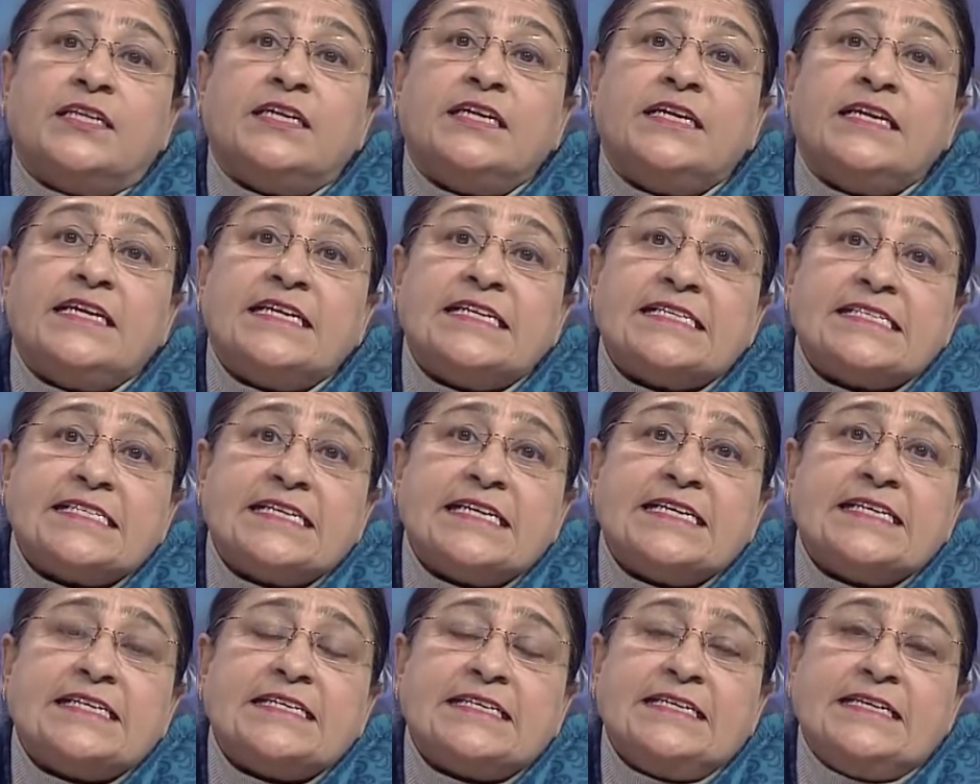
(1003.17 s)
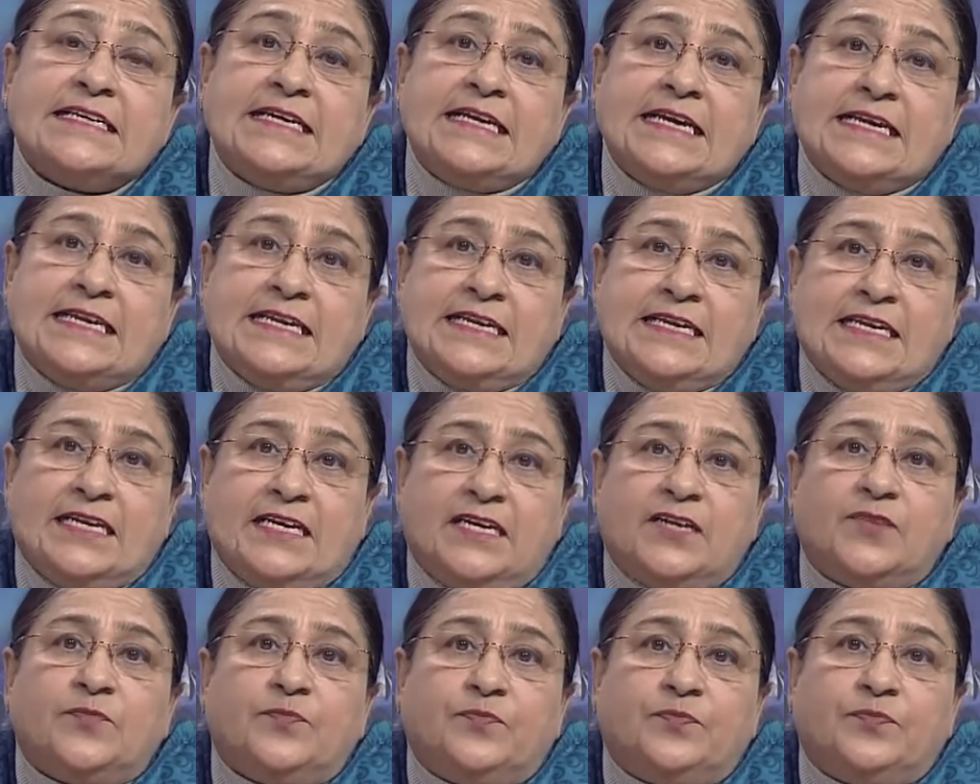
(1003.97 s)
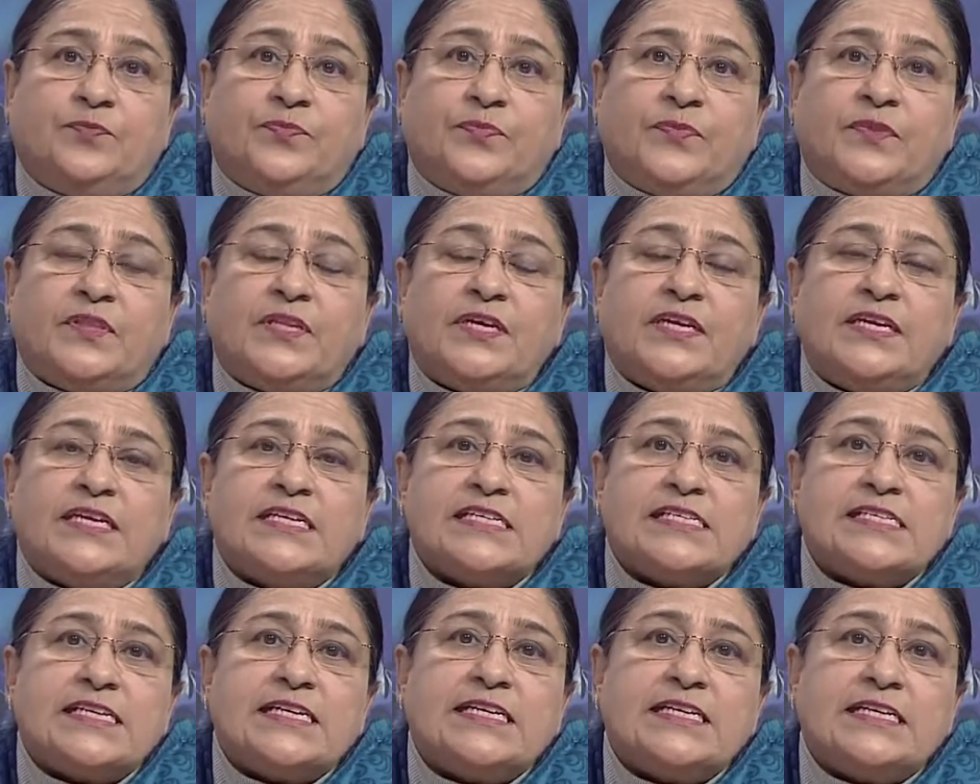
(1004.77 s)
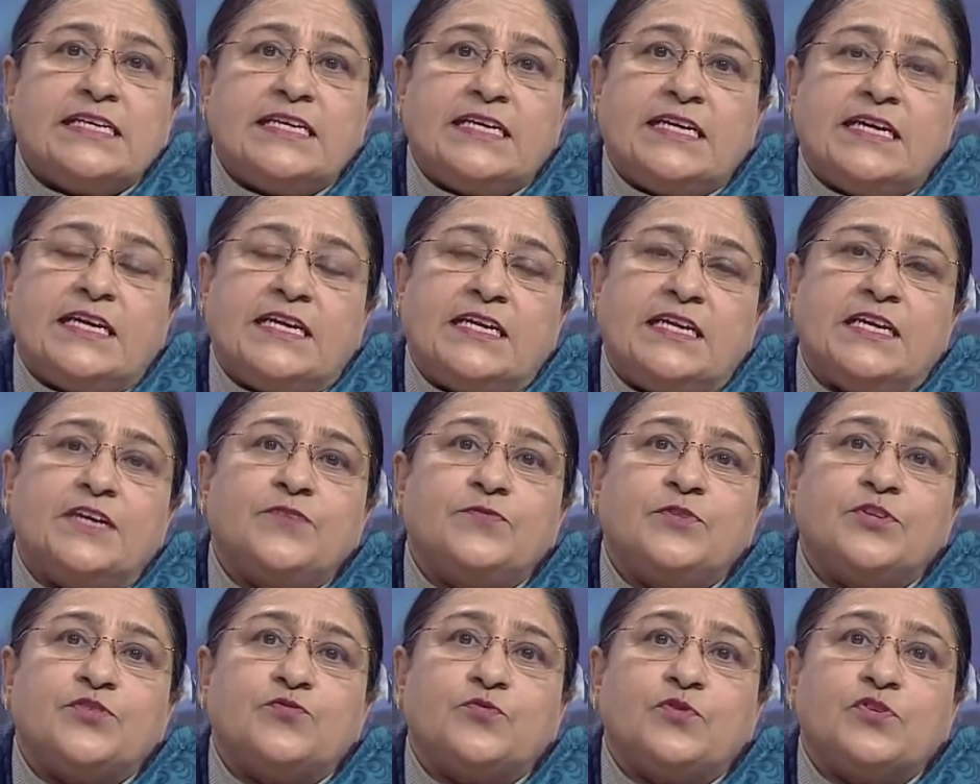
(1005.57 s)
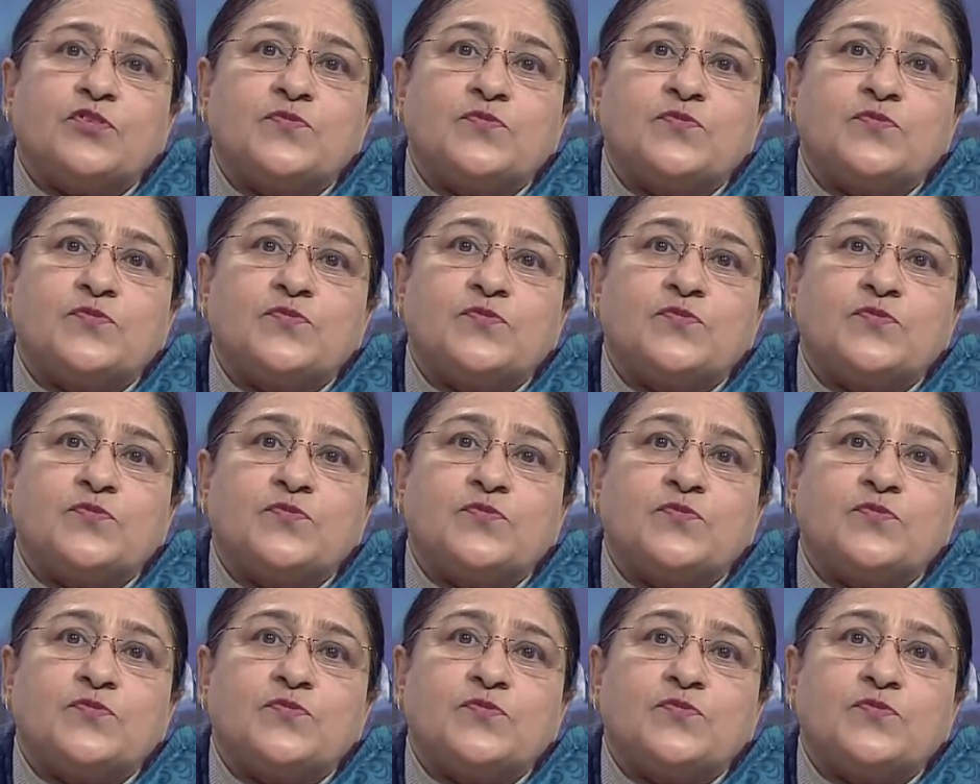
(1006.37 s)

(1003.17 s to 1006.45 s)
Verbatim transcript: the nascent DNA the nascent DNA which